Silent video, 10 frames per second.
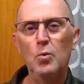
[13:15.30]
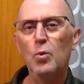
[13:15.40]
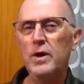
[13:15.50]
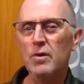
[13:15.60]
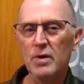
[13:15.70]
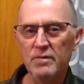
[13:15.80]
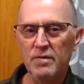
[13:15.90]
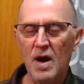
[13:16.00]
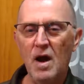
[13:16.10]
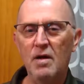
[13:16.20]
We are
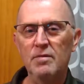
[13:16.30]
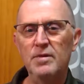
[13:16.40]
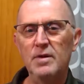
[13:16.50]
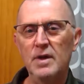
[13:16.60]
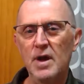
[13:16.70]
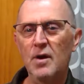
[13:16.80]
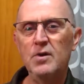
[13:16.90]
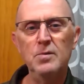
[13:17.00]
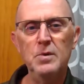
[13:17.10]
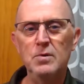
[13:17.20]
involved in our
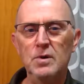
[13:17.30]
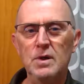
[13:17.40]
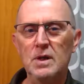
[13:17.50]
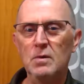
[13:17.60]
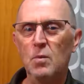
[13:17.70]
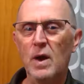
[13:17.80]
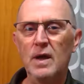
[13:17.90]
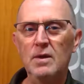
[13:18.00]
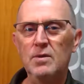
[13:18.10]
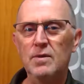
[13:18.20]
community in
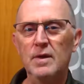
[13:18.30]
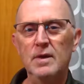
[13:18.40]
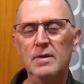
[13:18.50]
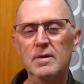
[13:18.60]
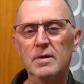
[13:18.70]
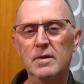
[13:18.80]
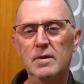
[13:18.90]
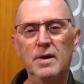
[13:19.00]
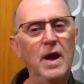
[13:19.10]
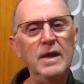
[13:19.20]
ways that
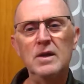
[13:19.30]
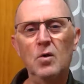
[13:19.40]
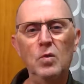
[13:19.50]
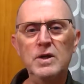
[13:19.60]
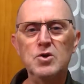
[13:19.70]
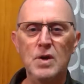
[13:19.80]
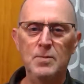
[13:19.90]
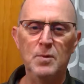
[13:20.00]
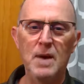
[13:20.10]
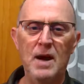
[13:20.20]
that I can only
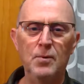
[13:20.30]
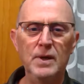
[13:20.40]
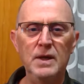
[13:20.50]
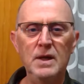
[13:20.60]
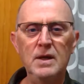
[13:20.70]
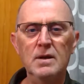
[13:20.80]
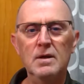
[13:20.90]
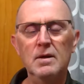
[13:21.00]
dream about, really.